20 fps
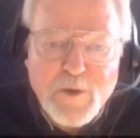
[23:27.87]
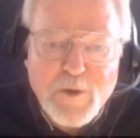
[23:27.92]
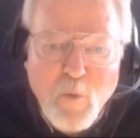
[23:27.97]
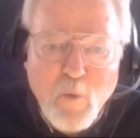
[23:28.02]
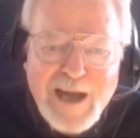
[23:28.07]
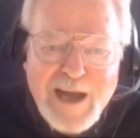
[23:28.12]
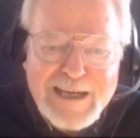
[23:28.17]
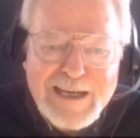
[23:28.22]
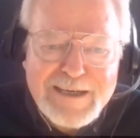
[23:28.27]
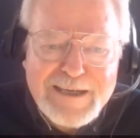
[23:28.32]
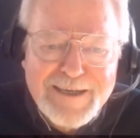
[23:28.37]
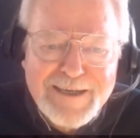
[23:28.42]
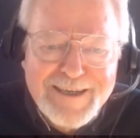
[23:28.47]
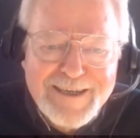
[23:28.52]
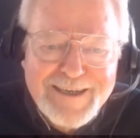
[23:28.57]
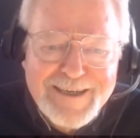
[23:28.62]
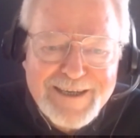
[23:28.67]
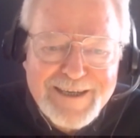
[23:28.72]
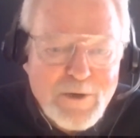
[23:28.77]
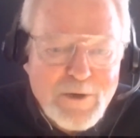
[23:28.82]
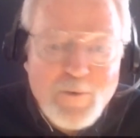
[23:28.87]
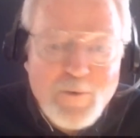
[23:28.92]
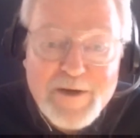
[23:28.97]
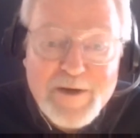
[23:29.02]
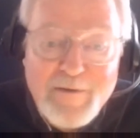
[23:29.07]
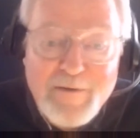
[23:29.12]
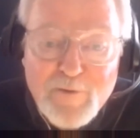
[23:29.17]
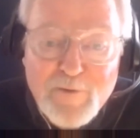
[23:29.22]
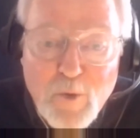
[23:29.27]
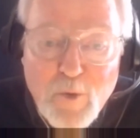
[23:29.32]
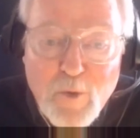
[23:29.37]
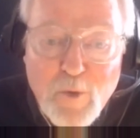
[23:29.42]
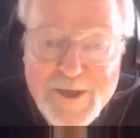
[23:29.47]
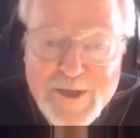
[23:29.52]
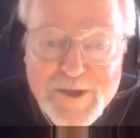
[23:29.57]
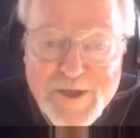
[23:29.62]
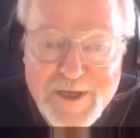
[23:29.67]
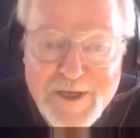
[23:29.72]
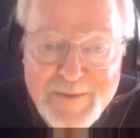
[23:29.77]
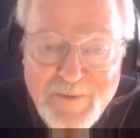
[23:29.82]
what? No one had ever
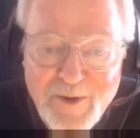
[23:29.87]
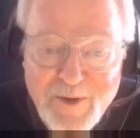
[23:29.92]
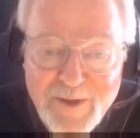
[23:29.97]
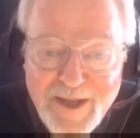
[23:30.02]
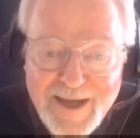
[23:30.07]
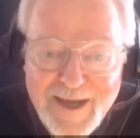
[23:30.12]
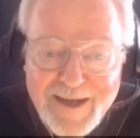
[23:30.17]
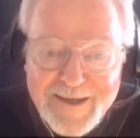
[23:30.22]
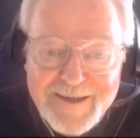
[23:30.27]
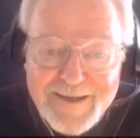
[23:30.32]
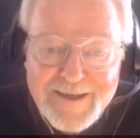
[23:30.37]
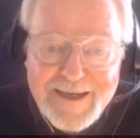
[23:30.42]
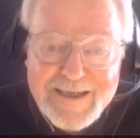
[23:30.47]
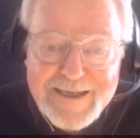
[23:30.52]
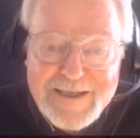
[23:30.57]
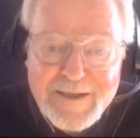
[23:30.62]
questioned him on that. I said,